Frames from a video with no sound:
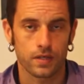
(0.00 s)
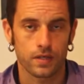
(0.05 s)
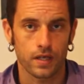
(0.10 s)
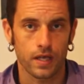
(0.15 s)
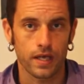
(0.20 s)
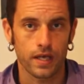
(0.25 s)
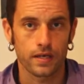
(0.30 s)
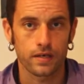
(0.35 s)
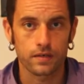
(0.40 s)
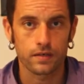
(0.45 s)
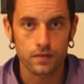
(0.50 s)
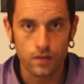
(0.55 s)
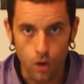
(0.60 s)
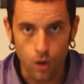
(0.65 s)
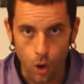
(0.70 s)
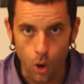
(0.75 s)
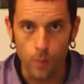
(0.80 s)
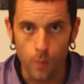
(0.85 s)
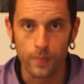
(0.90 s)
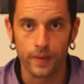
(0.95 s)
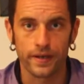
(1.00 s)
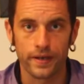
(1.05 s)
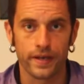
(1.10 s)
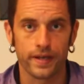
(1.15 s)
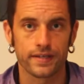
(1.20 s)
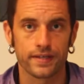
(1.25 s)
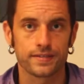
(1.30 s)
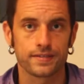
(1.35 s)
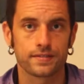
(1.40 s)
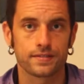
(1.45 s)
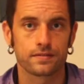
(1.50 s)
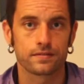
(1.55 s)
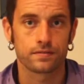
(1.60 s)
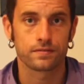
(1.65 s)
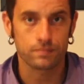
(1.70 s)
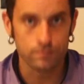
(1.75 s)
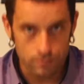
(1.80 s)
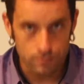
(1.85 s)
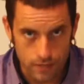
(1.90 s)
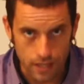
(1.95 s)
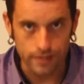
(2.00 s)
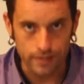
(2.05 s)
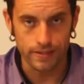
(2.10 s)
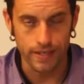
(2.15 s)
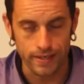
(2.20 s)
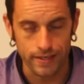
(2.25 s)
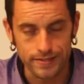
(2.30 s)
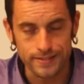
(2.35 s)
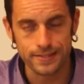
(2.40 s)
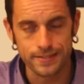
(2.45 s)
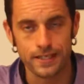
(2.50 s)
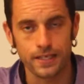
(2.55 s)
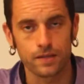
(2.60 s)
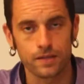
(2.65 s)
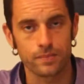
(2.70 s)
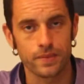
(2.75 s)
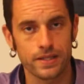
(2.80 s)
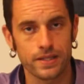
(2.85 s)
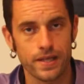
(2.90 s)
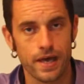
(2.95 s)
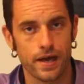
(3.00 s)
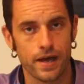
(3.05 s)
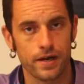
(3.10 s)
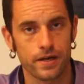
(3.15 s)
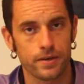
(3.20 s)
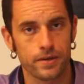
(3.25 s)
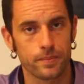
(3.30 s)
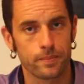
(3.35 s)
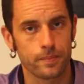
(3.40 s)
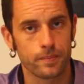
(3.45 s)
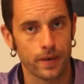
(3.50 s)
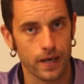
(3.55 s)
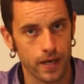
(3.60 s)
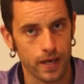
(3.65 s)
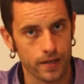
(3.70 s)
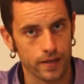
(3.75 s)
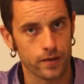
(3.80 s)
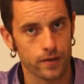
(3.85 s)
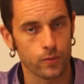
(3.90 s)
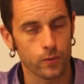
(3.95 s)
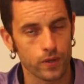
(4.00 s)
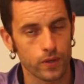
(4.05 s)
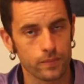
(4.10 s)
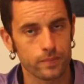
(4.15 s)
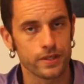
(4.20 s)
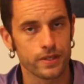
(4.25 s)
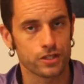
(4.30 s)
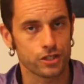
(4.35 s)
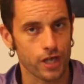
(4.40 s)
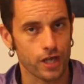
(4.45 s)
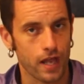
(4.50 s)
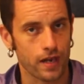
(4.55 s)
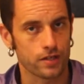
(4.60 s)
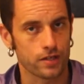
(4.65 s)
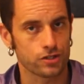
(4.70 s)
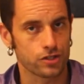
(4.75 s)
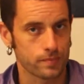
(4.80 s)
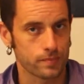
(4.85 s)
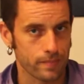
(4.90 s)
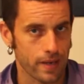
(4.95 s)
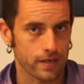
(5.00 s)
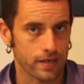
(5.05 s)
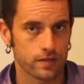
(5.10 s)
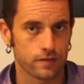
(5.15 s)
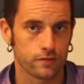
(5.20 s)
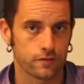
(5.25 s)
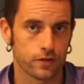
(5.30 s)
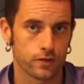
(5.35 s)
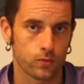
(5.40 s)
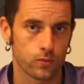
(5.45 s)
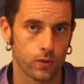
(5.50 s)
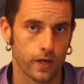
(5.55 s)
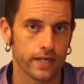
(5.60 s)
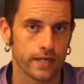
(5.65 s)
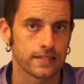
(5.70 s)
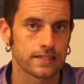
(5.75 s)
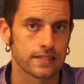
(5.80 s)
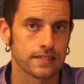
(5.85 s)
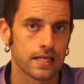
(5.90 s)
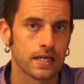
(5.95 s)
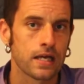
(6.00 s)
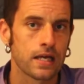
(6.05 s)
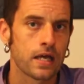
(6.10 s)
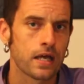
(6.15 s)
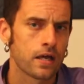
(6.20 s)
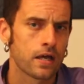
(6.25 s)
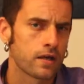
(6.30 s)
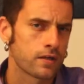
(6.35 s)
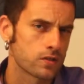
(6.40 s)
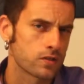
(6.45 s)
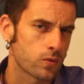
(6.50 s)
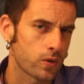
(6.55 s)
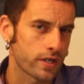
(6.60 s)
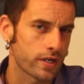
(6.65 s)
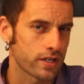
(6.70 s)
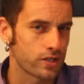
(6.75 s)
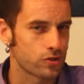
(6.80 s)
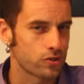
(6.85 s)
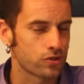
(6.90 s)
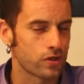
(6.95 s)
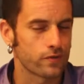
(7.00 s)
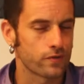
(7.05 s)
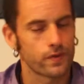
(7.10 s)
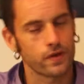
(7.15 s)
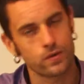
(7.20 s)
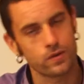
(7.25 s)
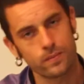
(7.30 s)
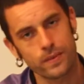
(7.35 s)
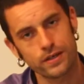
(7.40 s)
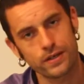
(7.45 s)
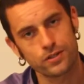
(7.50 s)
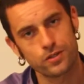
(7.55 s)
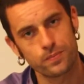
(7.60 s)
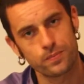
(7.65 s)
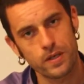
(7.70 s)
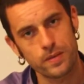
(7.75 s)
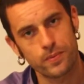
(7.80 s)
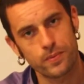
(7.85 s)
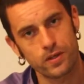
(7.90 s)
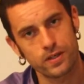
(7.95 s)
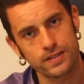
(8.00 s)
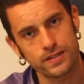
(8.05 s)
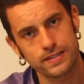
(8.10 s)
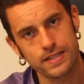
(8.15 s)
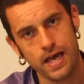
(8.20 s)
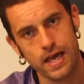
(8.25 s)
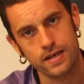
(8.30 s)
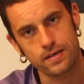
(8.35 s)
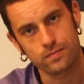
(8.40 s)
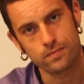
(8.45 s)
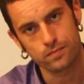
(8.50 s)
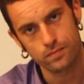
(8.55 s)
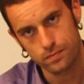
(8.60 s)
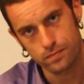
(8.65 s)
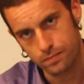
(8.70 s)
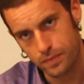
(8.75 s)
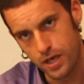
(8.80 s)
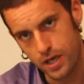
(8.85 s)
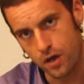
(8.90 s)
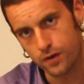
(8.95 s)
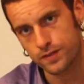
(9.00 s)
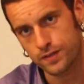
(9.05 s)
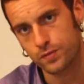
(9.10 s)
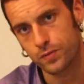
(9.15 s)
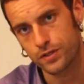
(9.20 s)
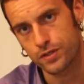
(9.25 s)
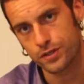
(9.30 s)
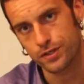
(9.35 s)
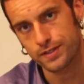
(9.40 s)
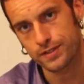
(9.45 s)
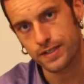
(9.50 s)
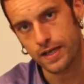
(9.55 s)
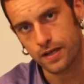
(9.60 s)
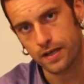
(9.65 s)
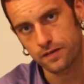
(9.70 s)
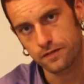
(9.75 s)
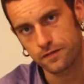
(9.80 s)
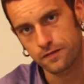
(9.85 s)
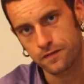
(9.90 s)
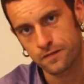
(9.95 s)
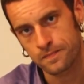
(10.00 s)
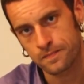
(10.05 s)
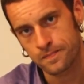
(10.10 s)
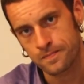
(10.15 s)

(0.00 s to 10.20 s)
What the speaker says: In openness, that can still be there, but it will be challenged in many different ways. So what I usually recommend to people is that be honest with yourself.